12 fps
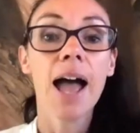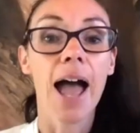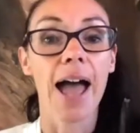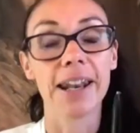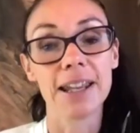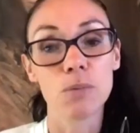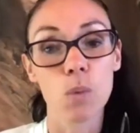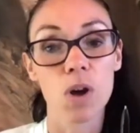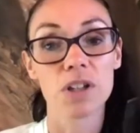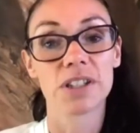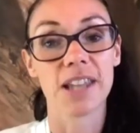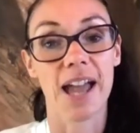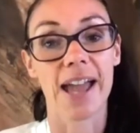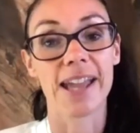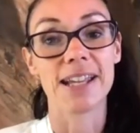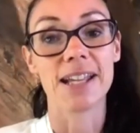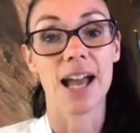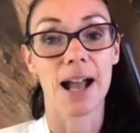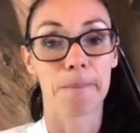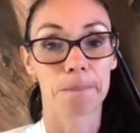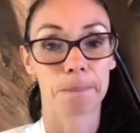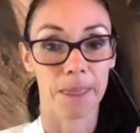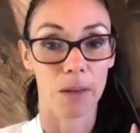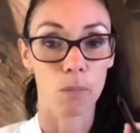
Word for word: and it was a um,